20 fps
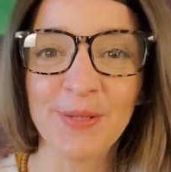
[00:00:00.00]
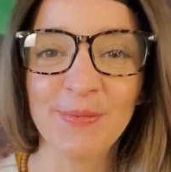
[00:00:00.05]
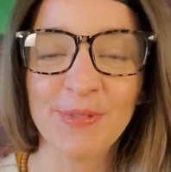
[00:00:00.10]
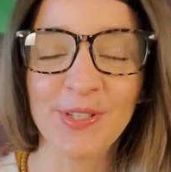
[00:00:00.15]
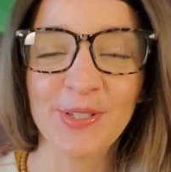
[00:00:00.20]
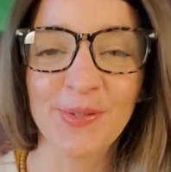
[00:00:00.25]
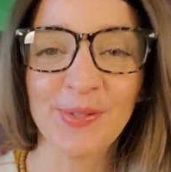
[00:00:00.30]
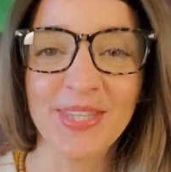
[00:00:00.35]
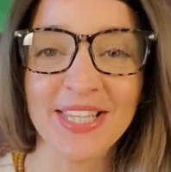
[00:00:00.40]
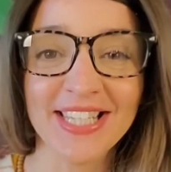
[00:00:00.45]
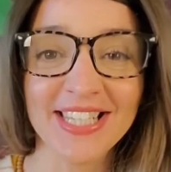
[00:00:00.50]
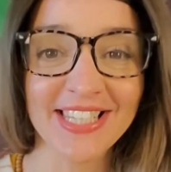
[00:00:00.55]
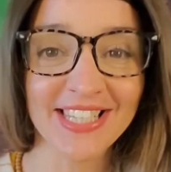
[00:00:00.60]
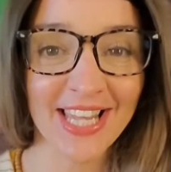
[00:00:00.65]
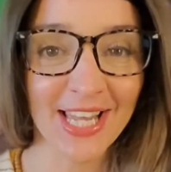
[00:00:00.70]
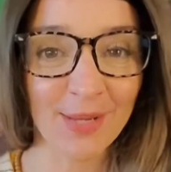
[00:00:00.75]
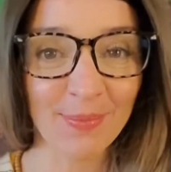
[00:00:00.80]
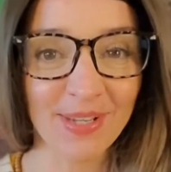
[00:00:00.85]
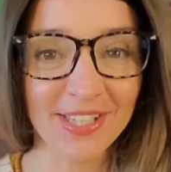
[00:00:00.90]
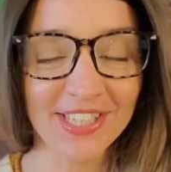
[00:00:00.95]
to this
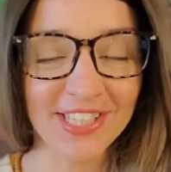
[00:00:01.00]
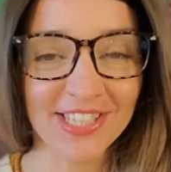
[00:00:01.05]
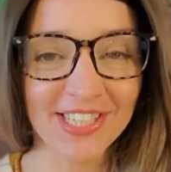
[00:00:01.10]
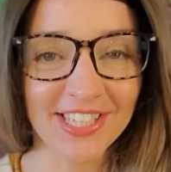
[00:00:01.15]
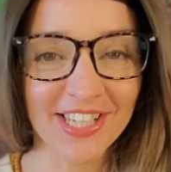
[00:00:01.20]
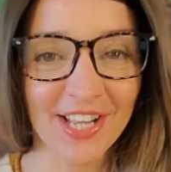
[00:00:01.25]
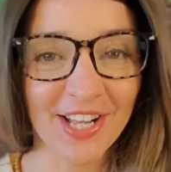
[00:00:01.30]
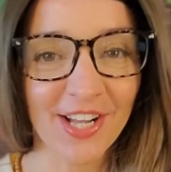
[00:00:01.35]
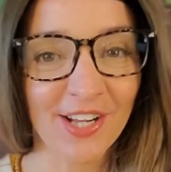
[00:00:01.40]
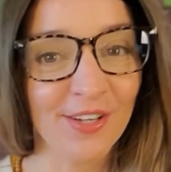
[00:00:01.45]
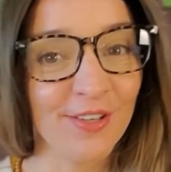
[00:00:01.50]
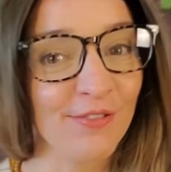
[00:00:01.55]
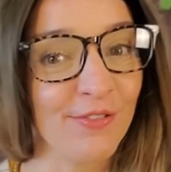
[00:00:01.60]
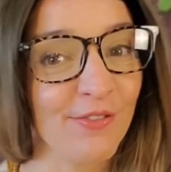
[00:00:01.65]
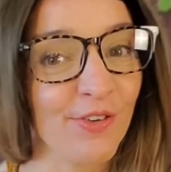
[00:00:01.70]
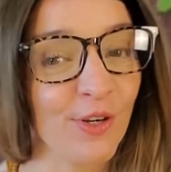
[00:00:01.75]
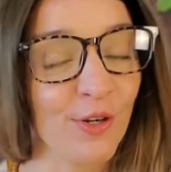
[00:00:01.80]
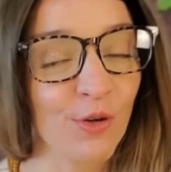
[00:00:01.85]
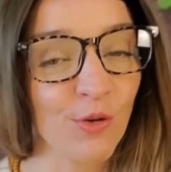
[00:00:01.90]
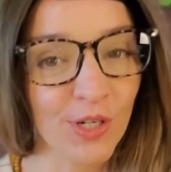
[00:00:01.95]
segment
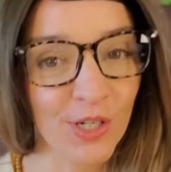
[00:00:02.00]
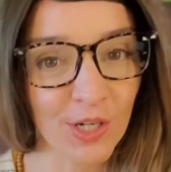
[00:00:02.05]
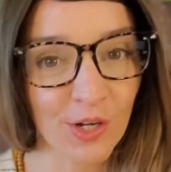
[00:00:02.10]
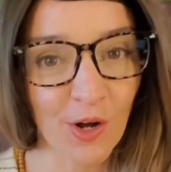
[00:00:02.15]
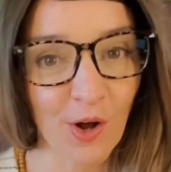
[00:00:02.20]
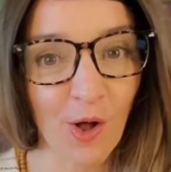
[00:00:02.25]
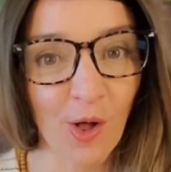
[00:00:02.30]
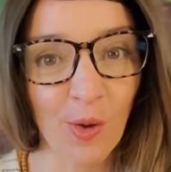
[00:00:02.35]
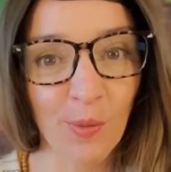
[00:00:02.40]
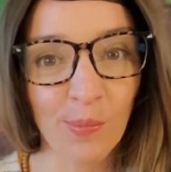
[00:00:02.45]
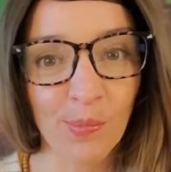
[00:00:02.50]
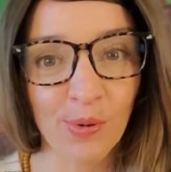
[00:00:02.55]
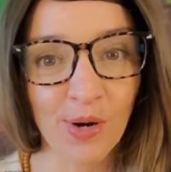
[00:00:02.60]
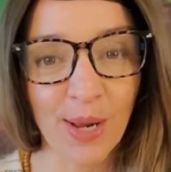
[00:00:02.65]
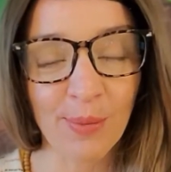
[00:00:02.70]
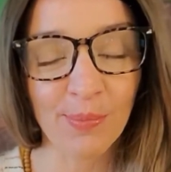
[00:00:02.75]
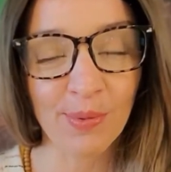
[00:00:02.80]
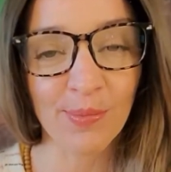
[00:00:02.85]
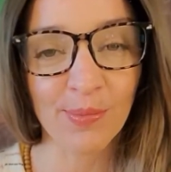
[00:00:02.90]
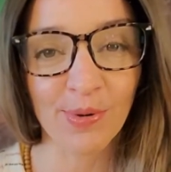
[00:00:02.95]
of CritiCall
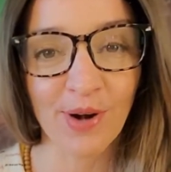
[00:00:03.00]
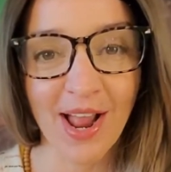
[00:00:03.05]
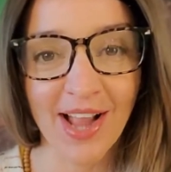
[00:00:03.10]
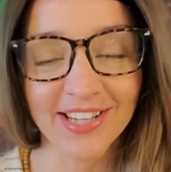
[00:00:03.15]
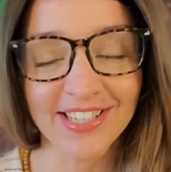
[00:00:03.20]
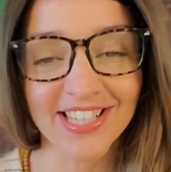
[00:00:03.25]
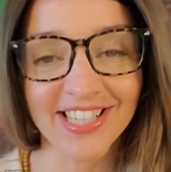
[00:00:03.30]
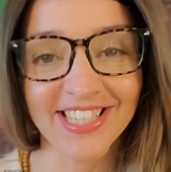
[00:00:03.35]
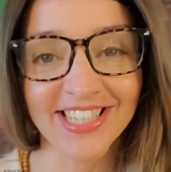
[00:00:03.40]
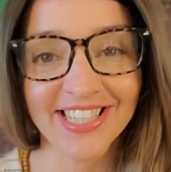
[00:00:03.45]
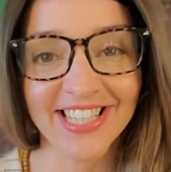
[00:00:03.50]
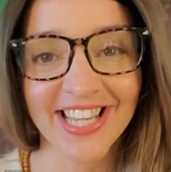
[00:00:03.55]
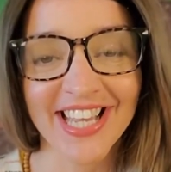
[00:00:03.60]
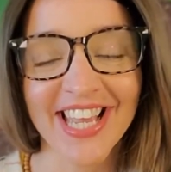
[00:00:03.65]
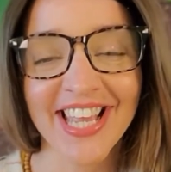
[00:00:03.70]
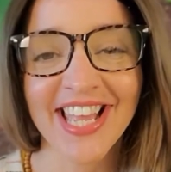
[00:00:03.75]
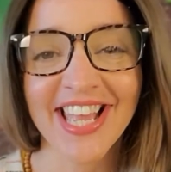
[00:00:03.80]
Prep and Practice.